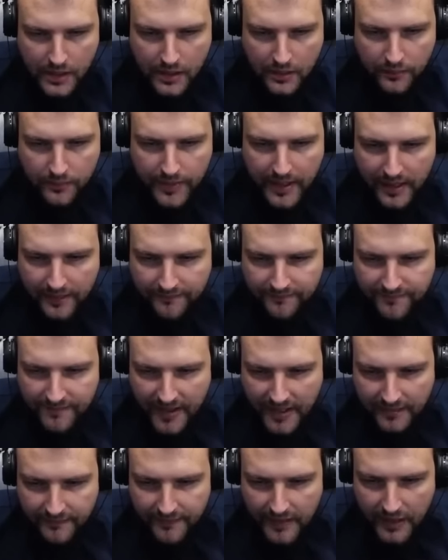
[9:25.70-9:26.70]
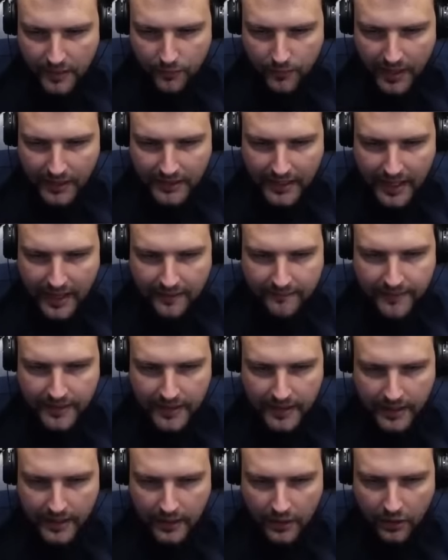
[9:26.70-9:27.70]
we are very, very well
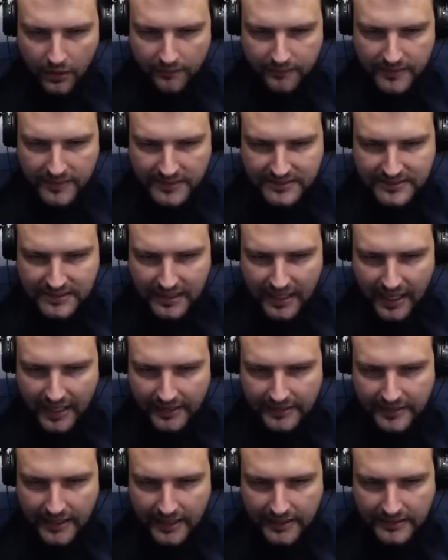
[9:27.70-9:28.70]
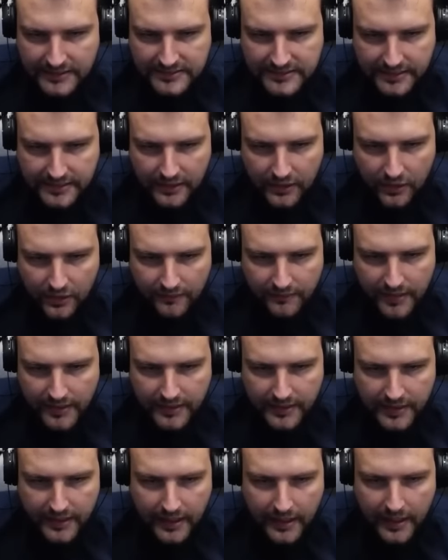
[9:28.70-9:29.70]
aware of this light tank sitting over
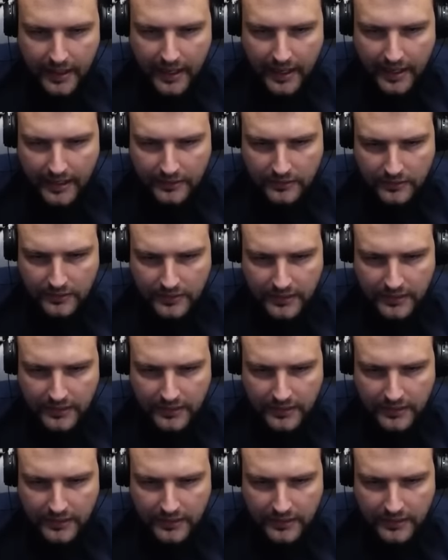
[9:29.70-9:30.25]
there. I don't